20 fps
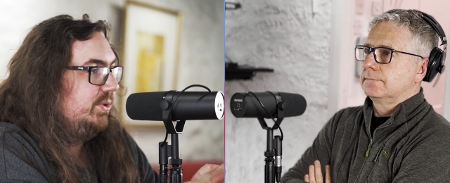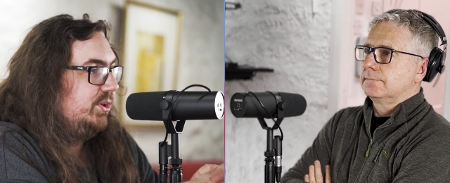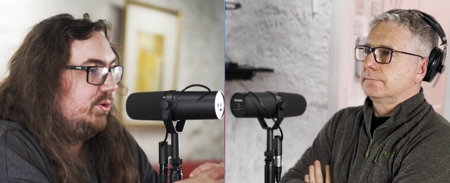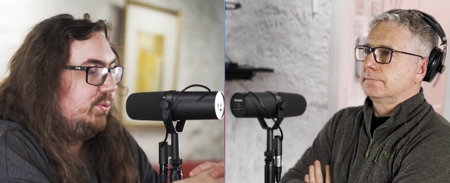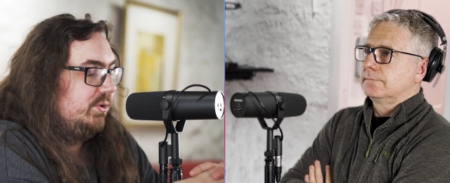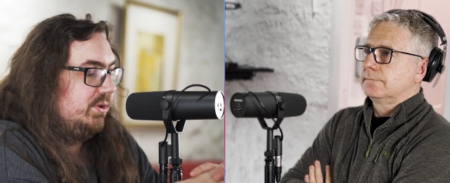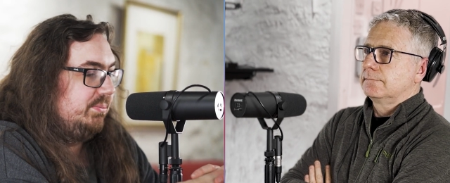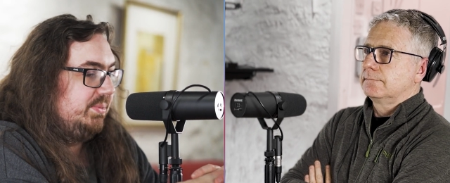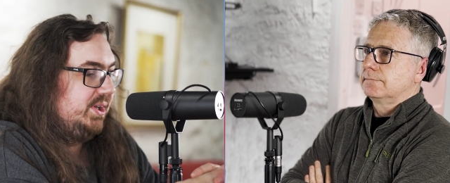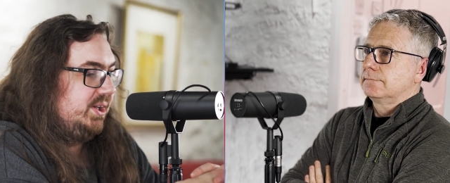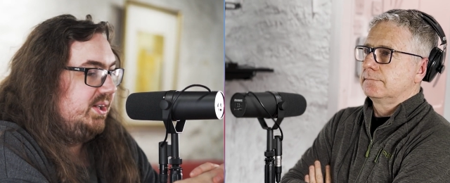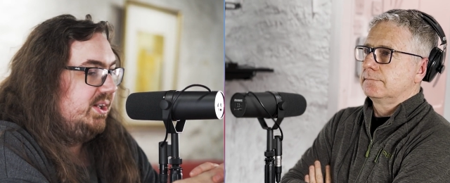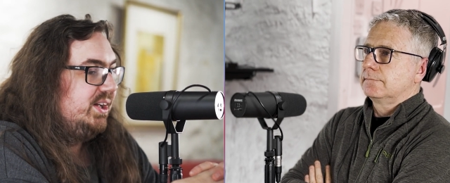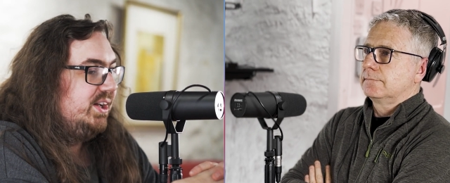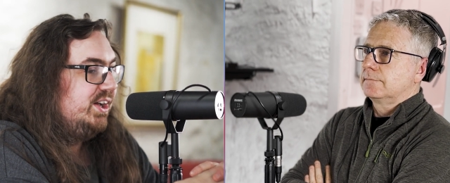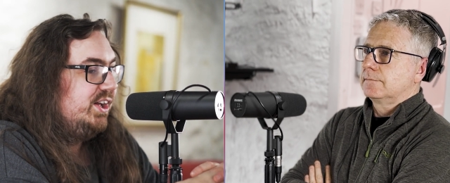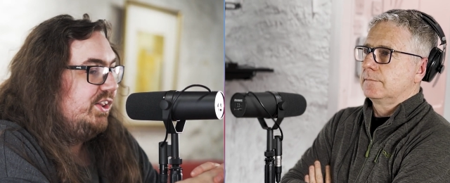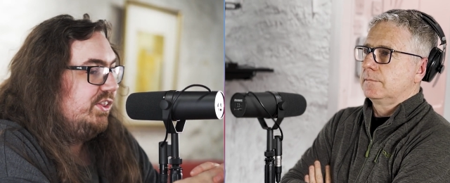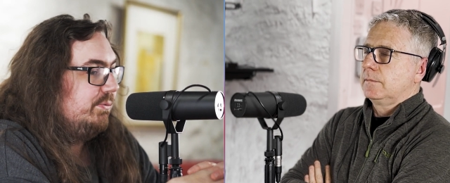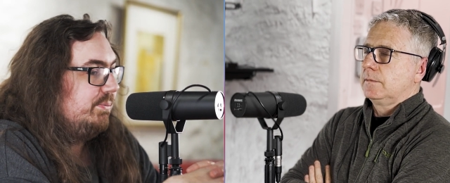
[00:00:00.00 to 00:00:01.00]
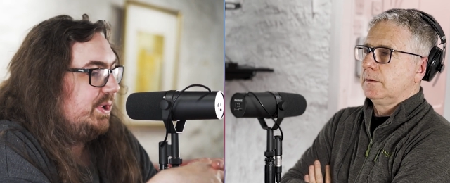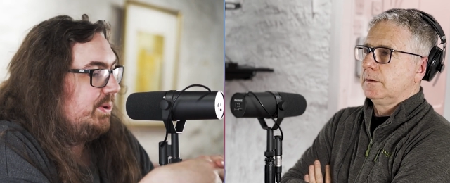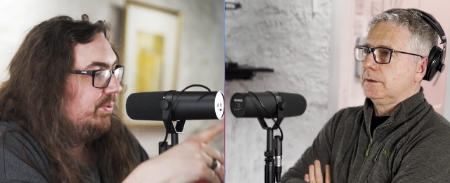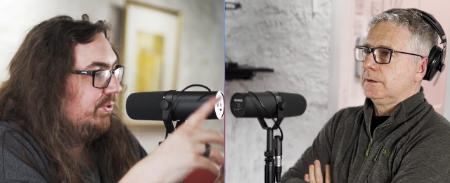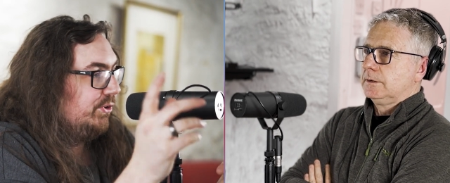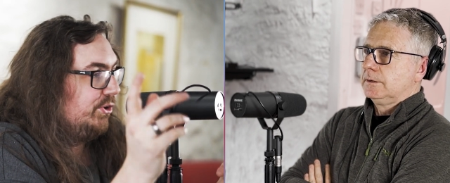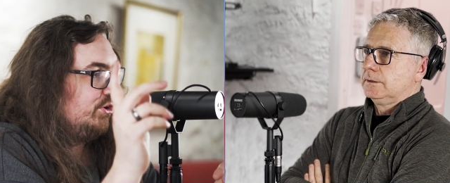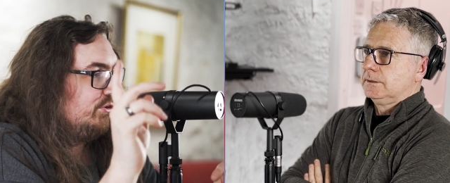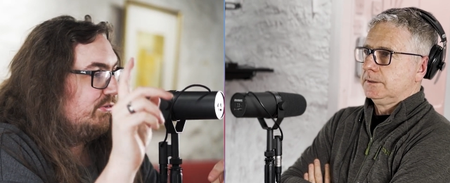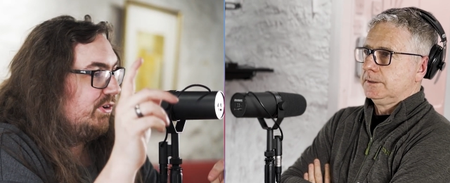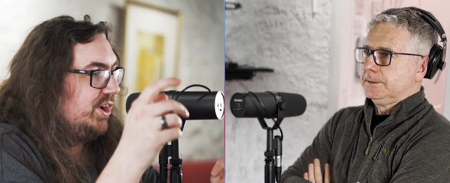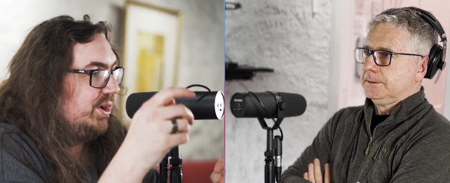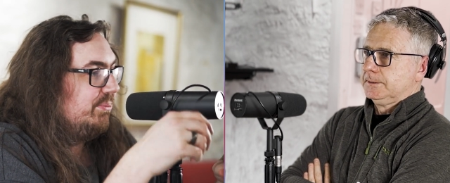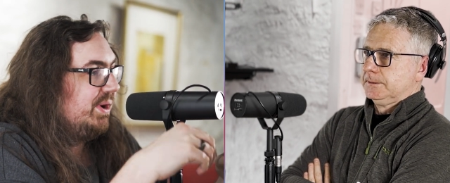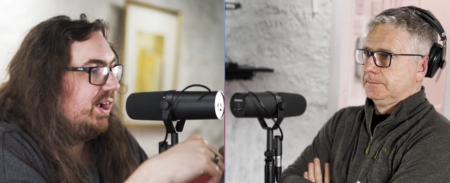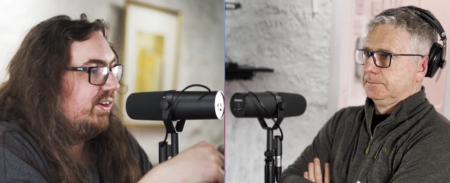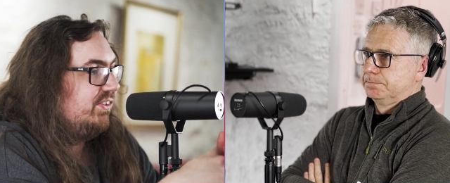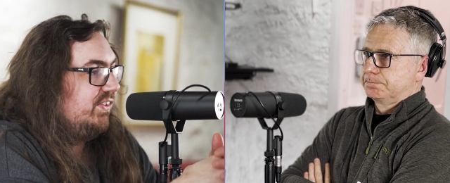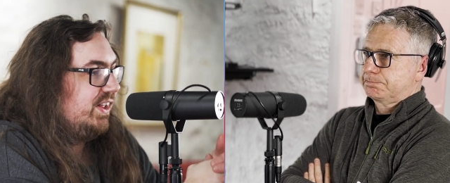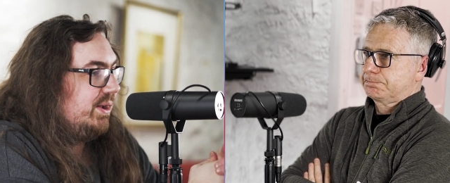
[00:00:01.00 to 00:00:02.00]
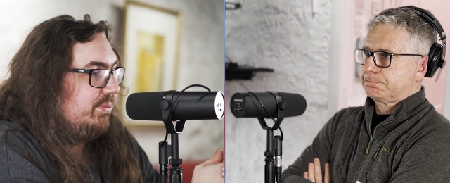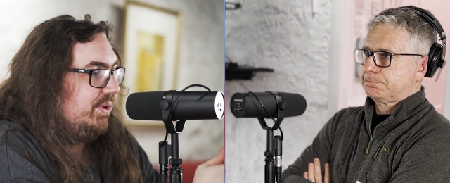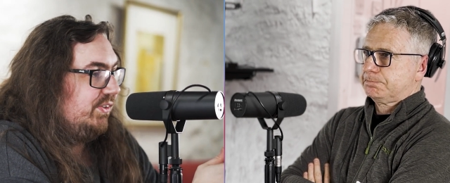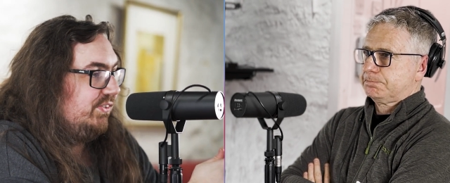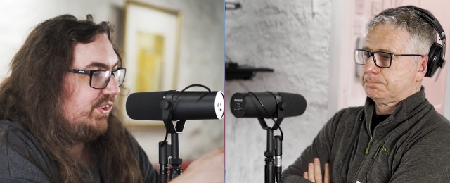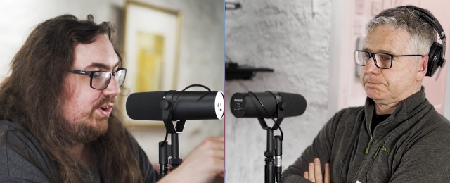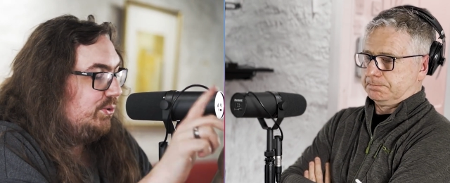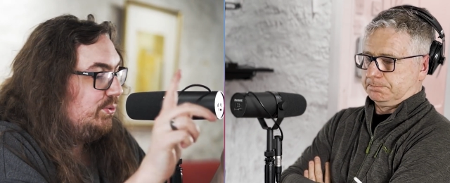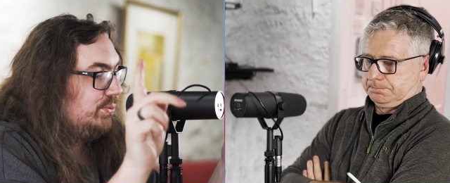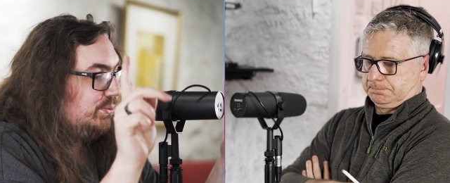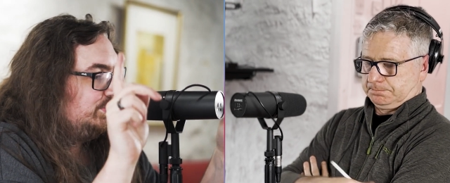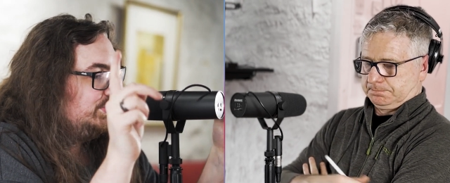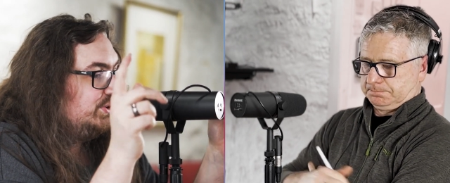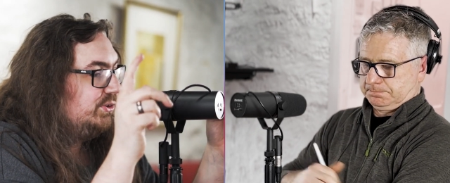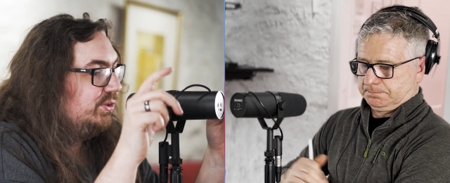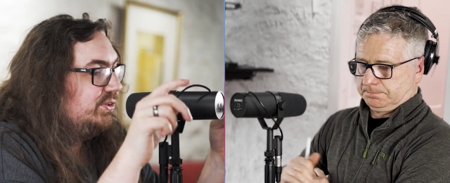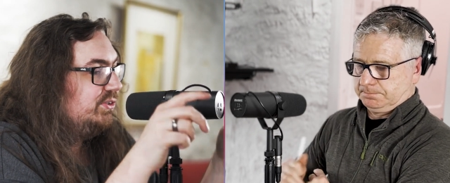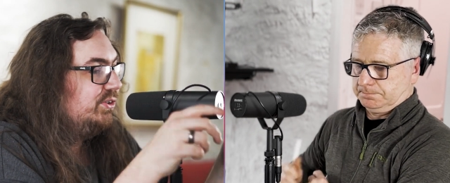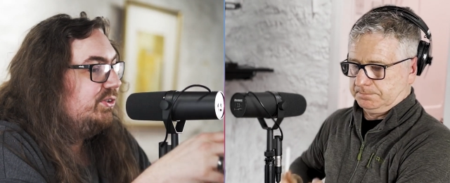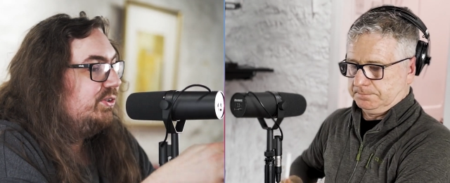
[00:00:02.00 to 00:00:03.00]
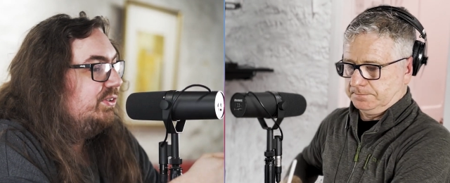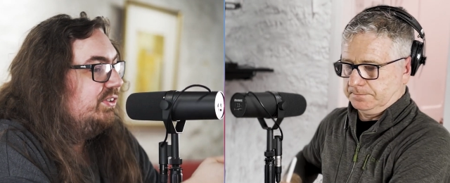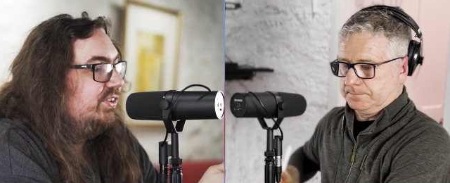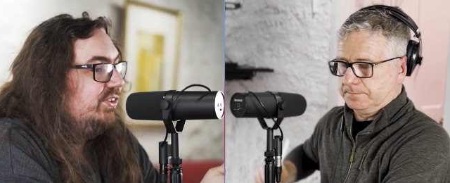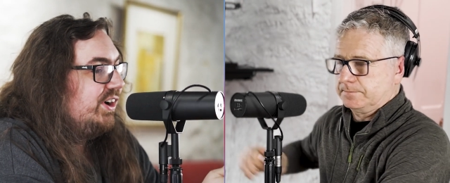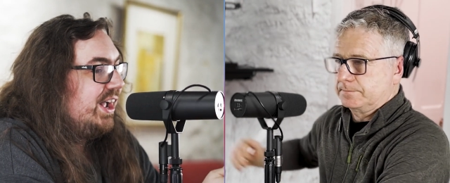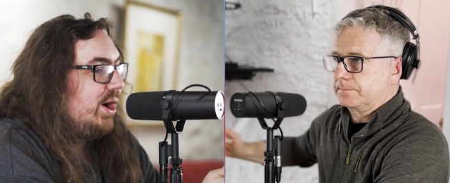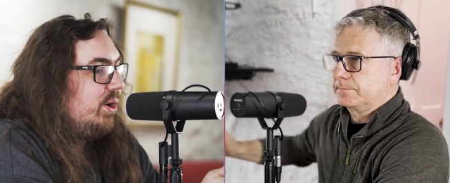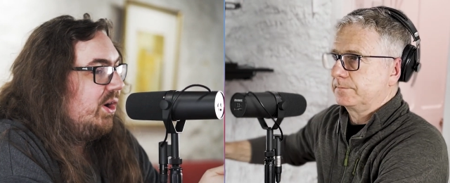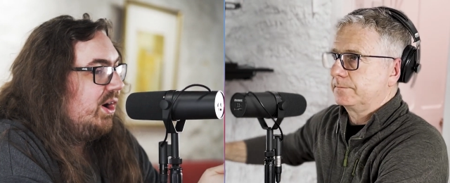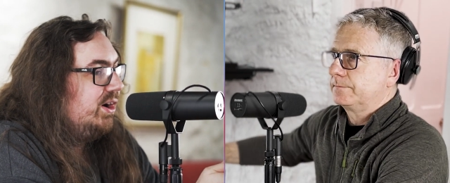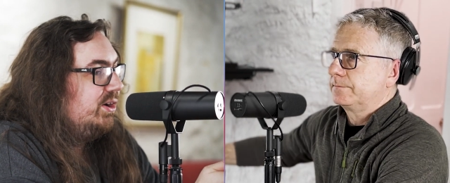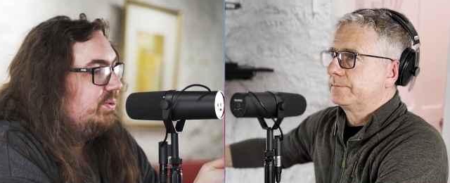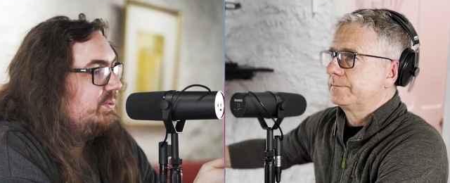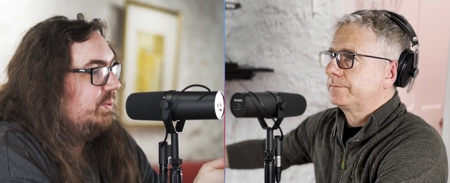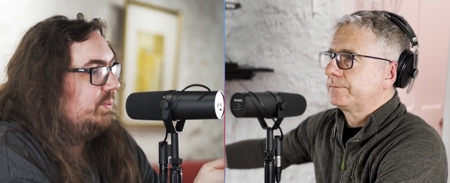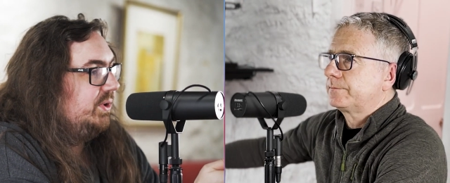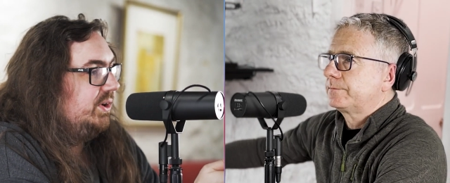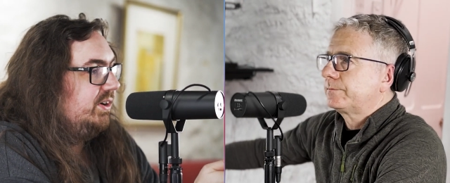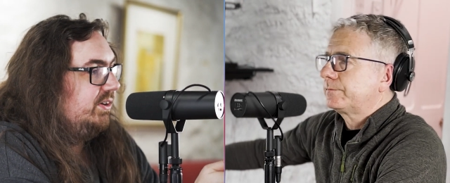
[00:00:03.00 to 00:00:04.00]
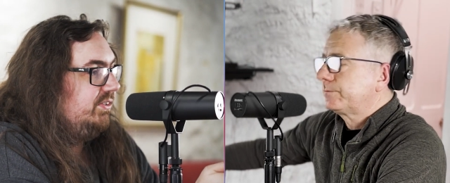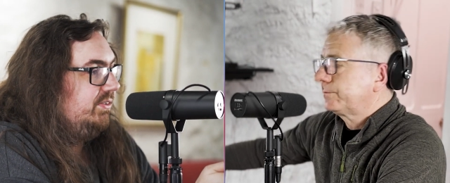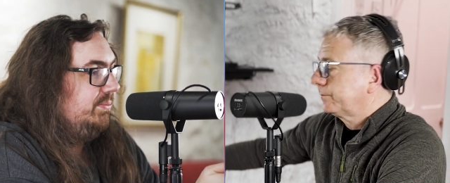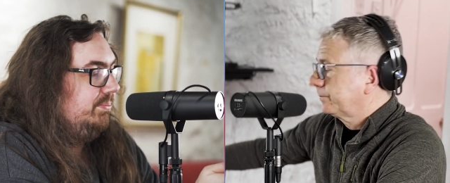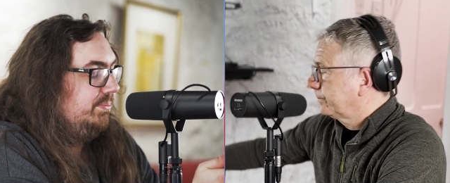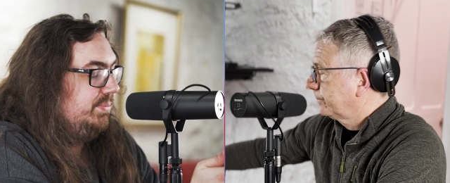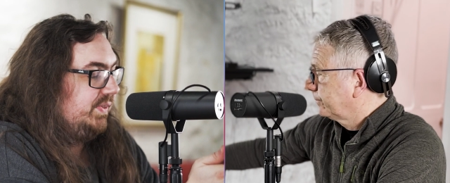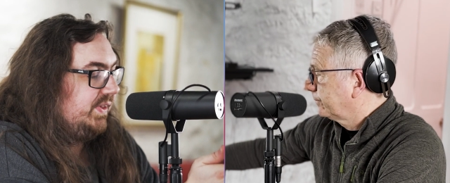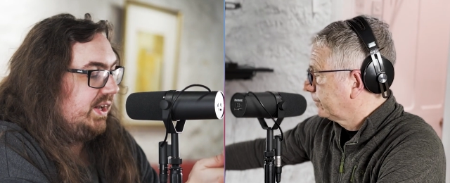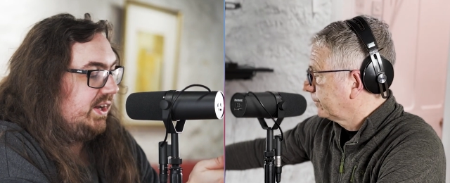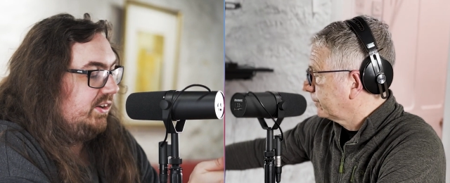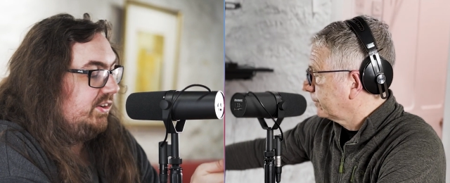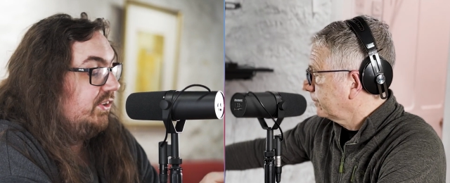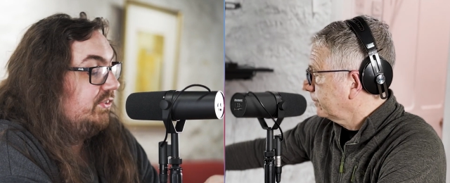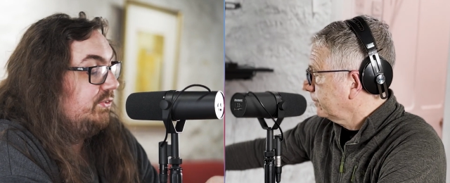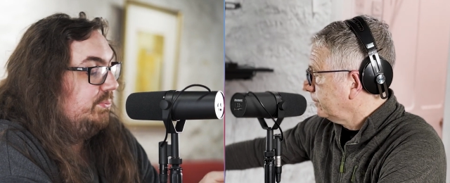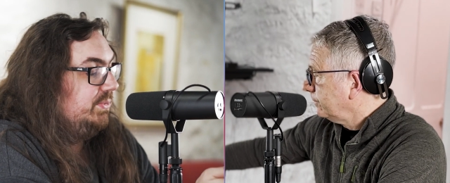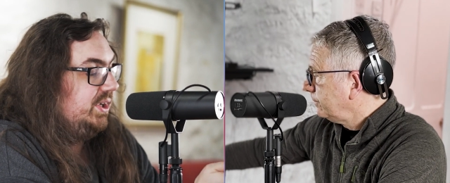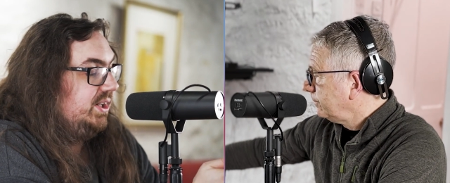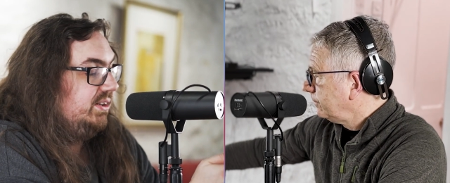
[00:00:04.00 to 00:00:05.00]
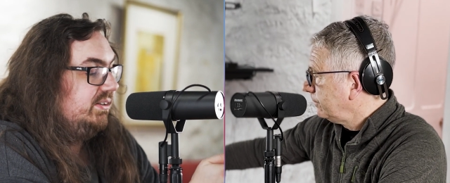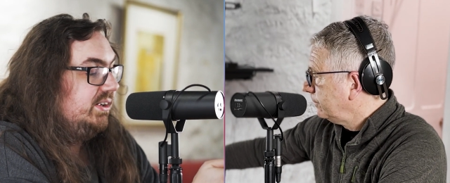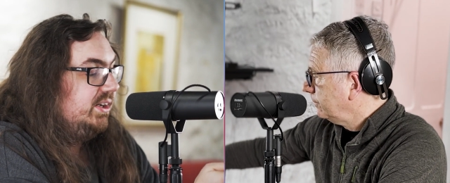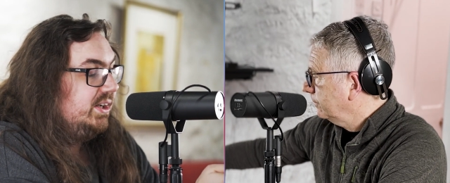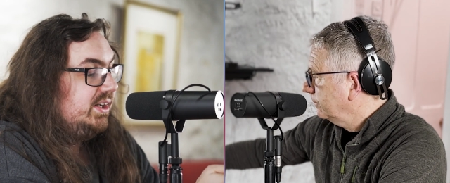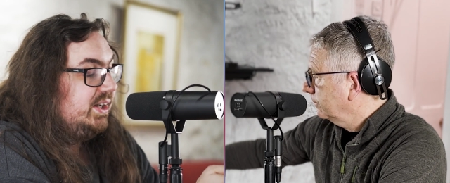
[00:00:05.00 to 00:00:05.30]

Speaker 1: We don't want to be the people that go running back to them and say, oh, look how hard we worked. But then it does mean